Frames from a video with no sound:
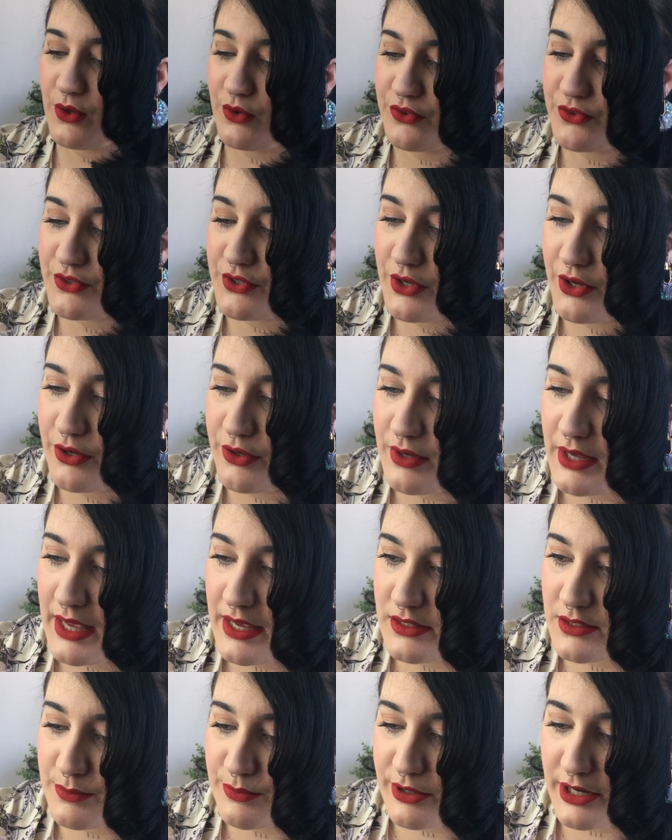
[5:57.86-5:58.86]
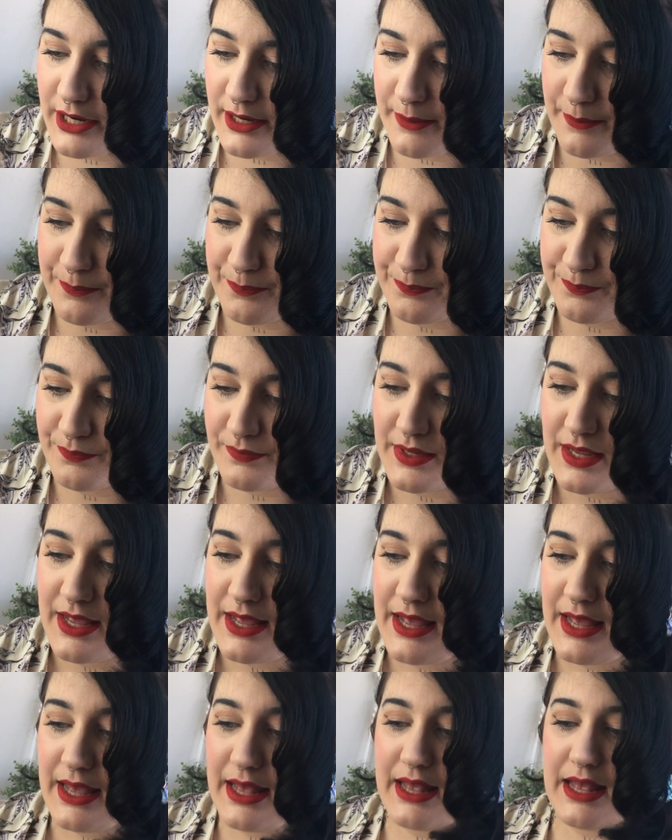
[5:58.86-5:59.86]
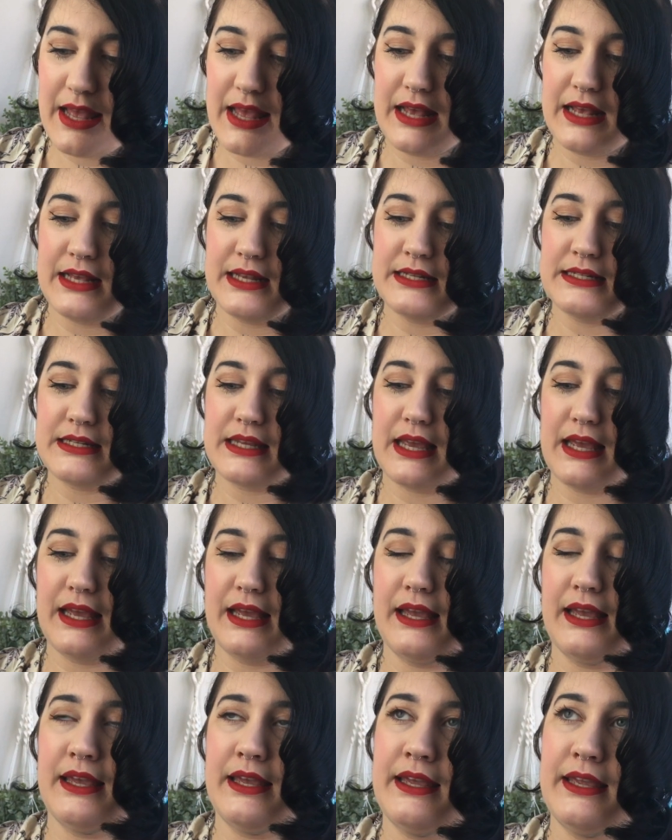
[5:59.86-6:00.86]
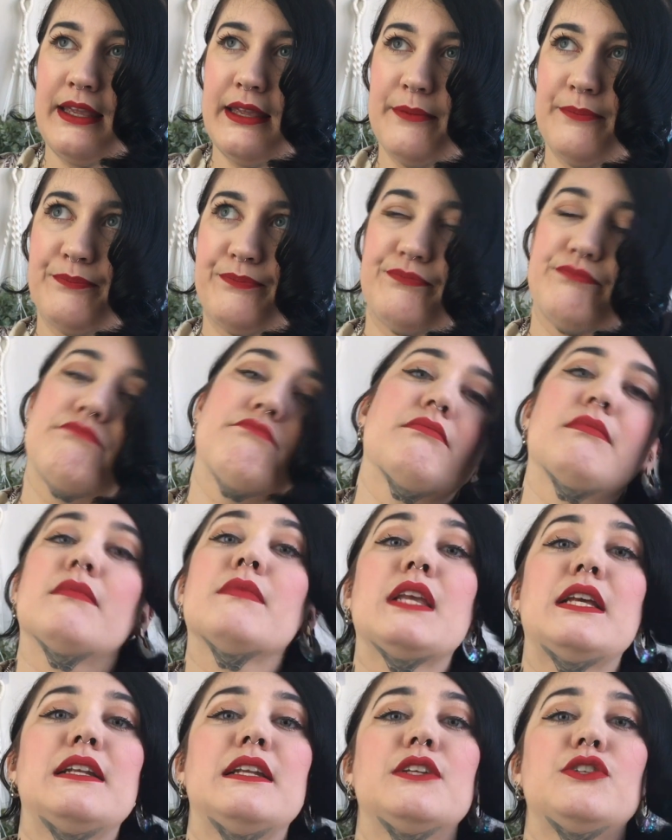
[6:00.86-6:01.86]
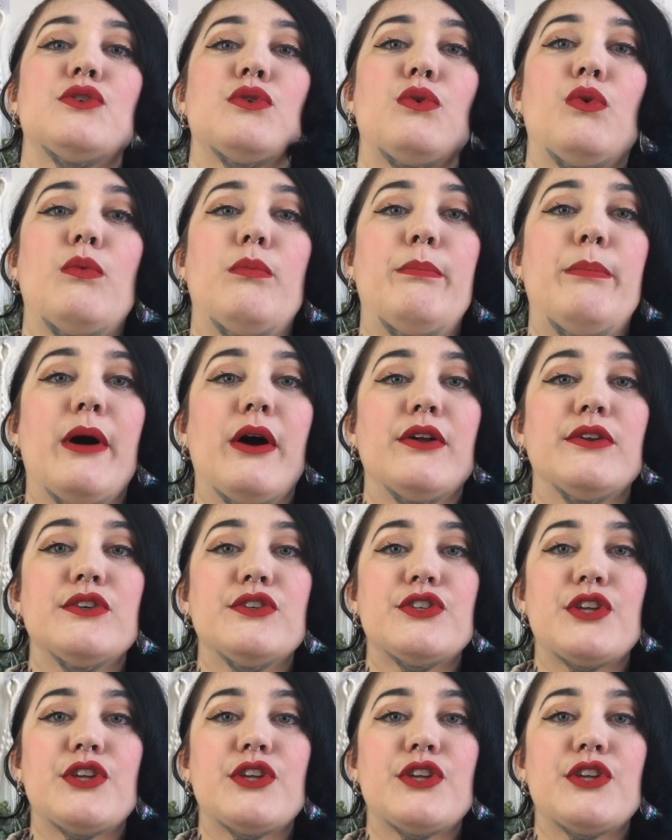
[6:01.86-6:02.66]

also hairspray, and a little bone